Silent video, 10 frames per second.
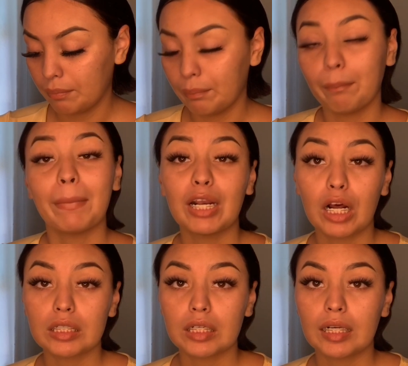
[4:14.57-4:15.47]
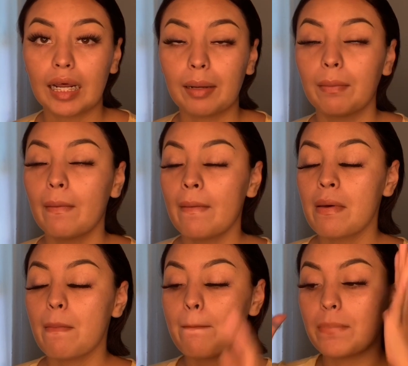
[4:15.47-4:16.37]
may not done that,
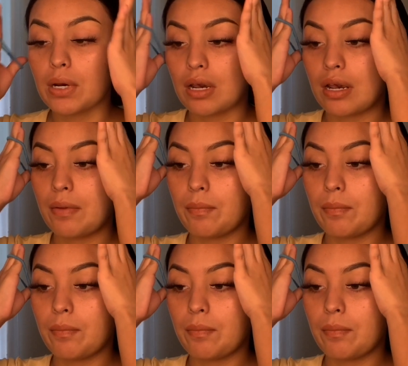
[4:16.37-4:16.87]
but